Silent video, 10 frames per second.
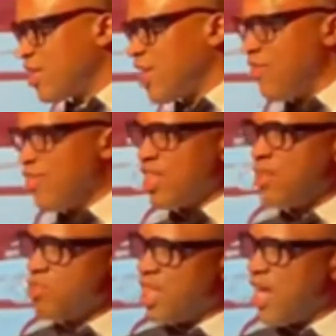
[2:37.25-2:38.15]
who is
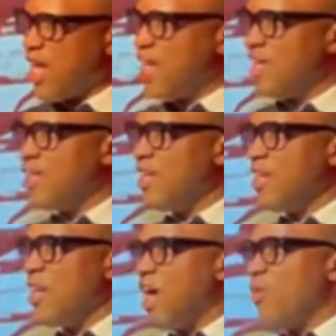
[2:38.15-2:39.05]
also under Derrick James.
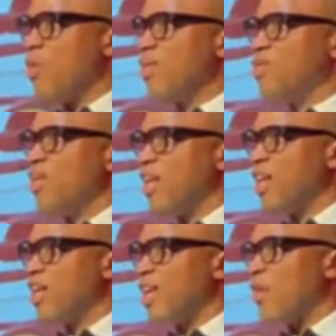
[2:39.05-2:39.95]
Let's say
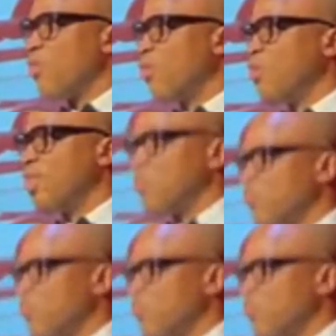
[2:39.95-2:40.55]
Anthony Joshua fight